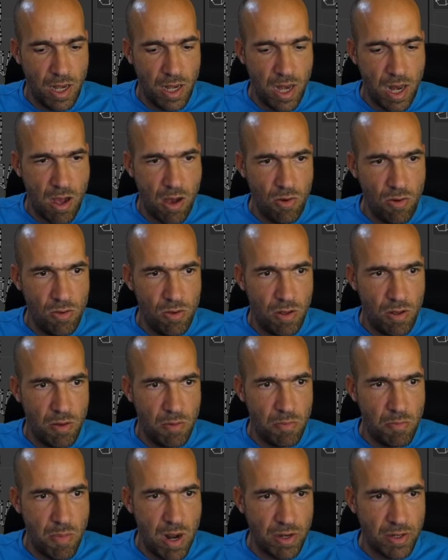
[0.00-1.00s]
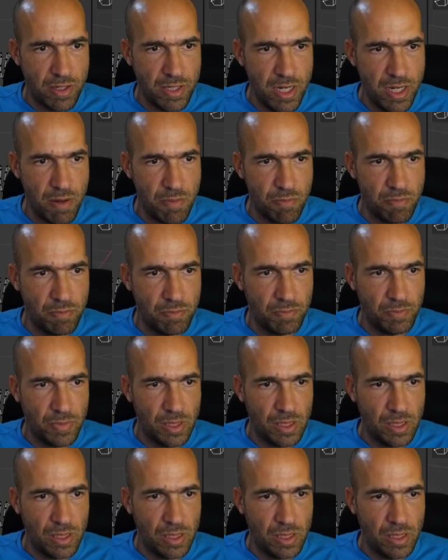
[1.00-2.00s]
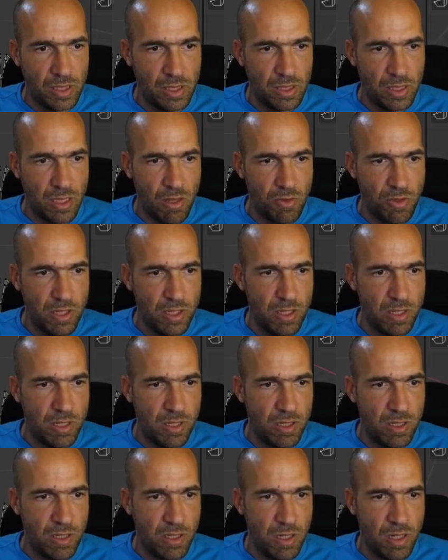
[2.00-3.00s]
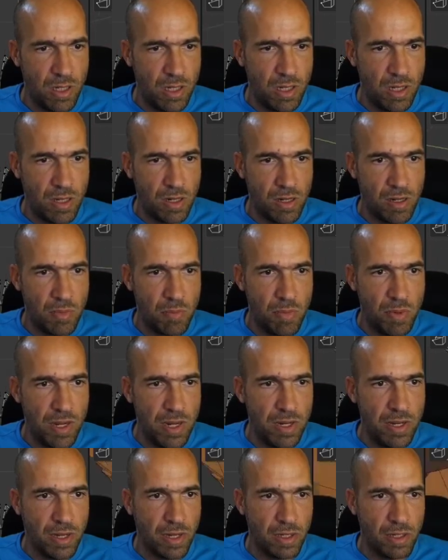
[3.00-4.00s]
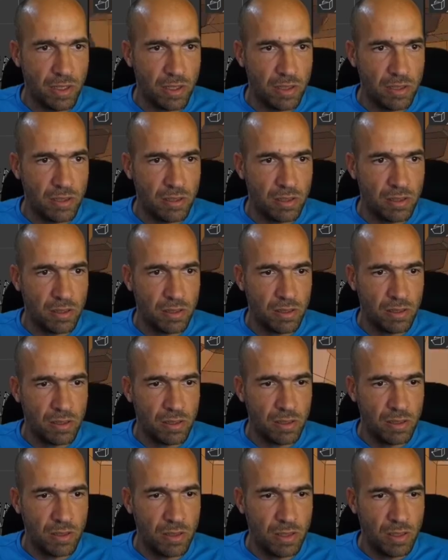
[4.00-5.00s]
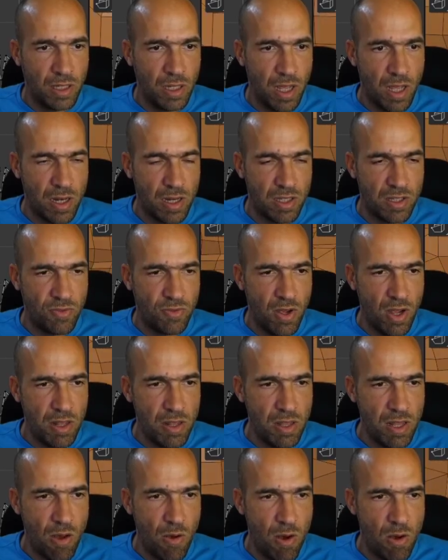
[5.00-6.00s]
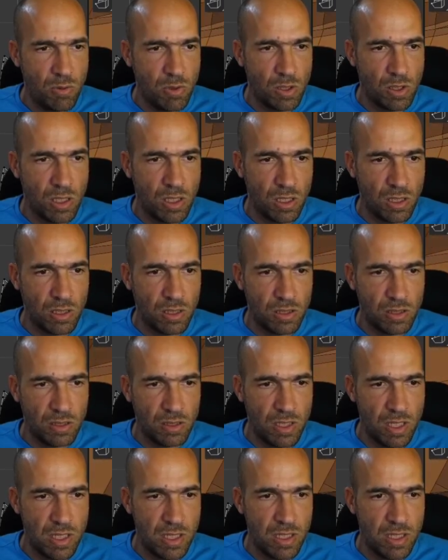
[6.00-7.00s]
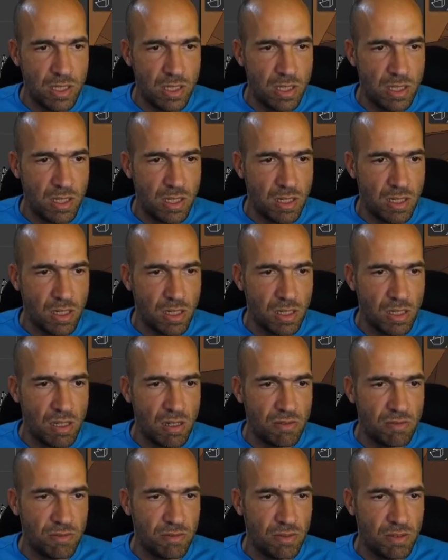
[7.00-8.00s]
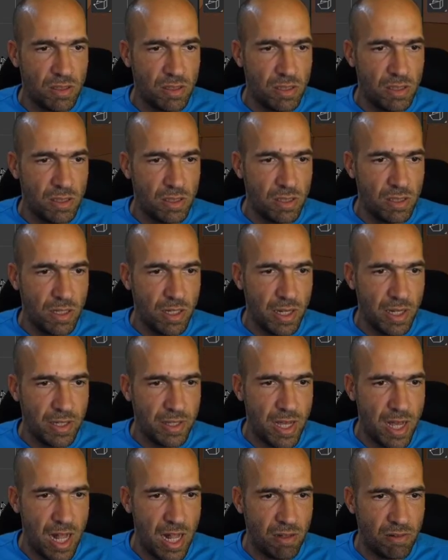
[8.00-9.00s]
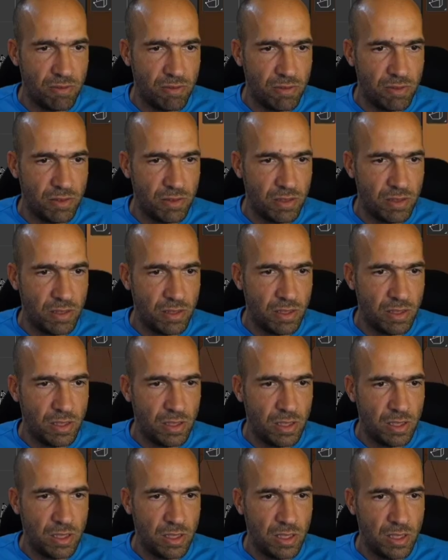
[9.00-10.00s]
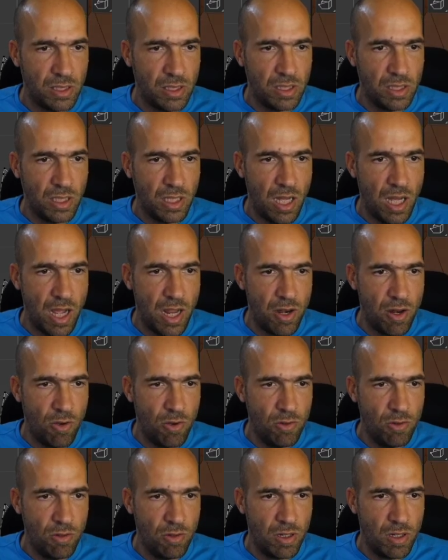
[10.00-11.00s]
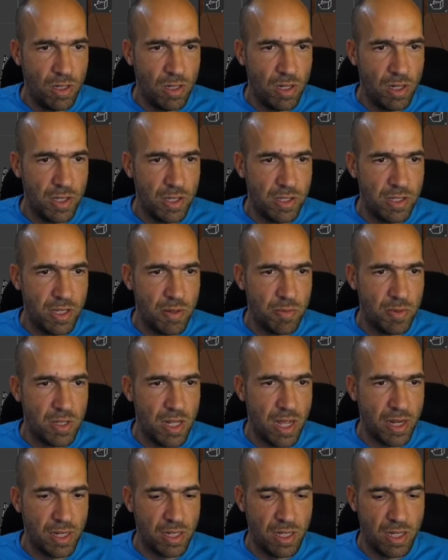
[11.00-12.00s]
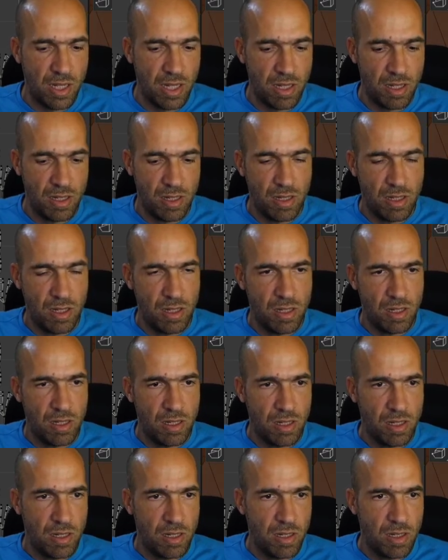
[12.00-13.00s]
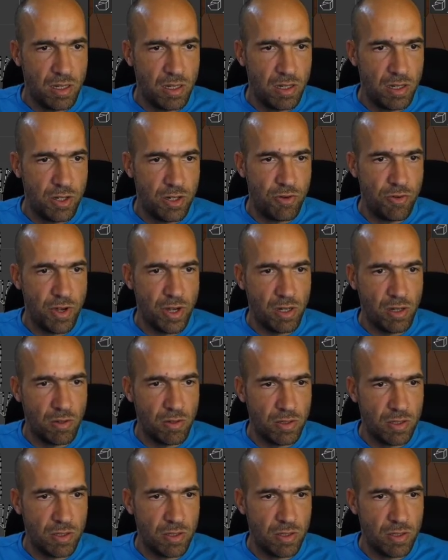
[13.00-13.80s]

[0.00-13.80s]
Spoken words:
And now mark seam. Now this is completely cut and it's fine. Now I will cut this glove in half. I know it seems like a trick